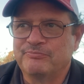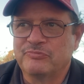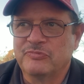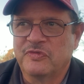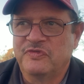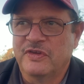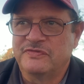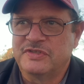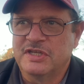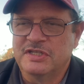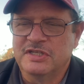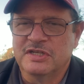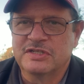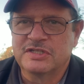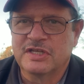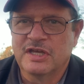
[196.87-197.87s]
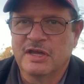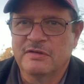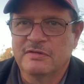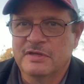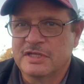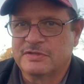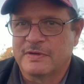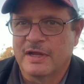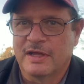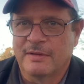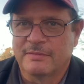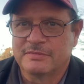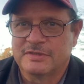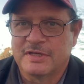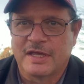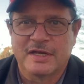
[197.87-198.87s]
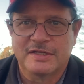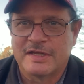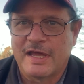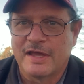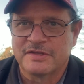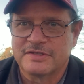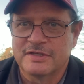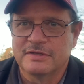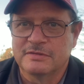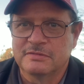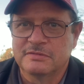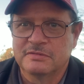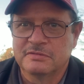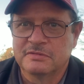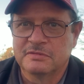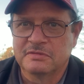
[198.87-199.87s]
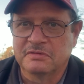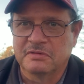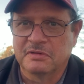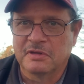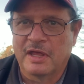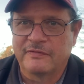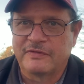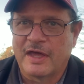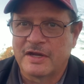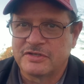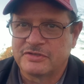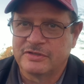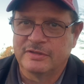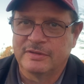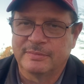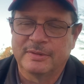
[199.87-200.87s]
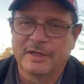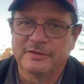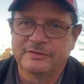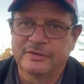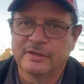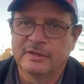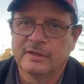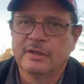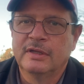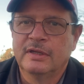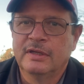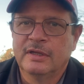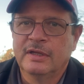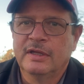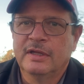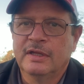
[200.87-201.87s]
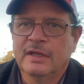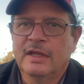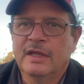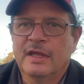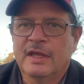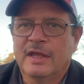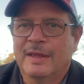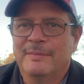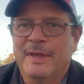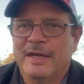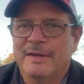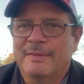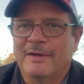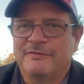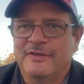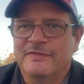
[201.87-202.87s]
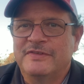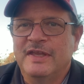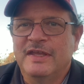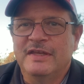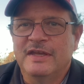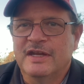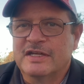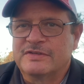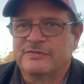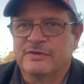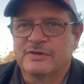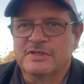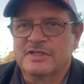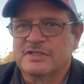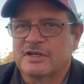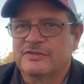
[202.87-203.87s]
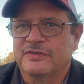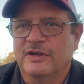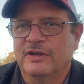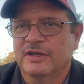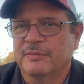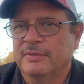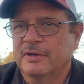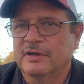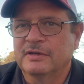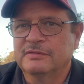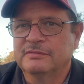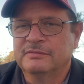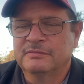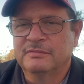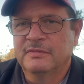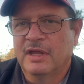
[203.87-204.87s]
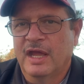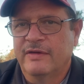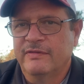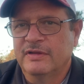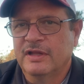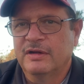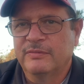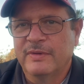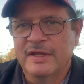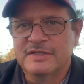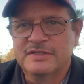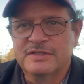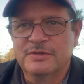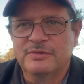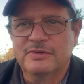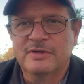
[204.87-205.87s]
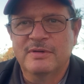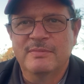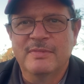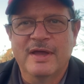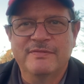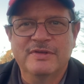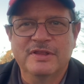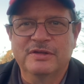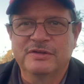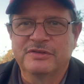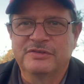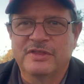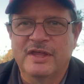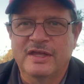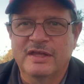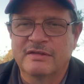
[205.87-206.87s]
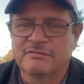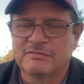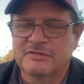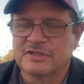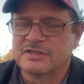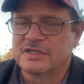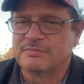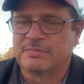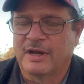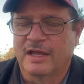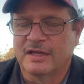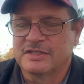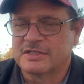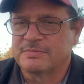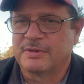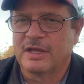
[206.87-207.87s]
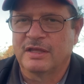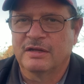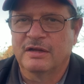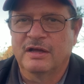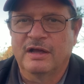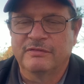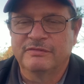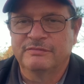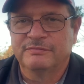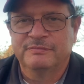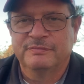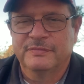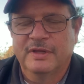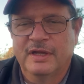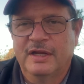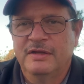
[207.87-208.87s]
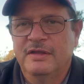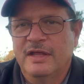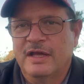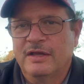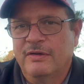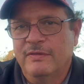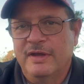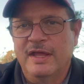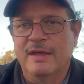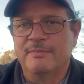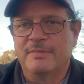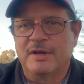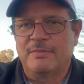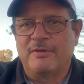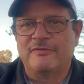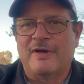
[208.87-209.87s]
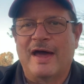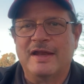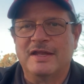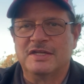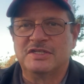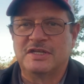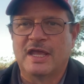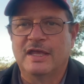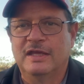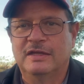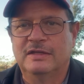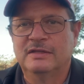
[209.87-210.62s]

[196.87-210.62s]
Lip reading: 15 years ago, it's ready. I'm taking it down soon. I've got a tree to replace it. It made it about 15 years before it just starts falling apart. Every little windstorm, every little thing, there's just branches breaking off. And I knew that going in, but it provided shade.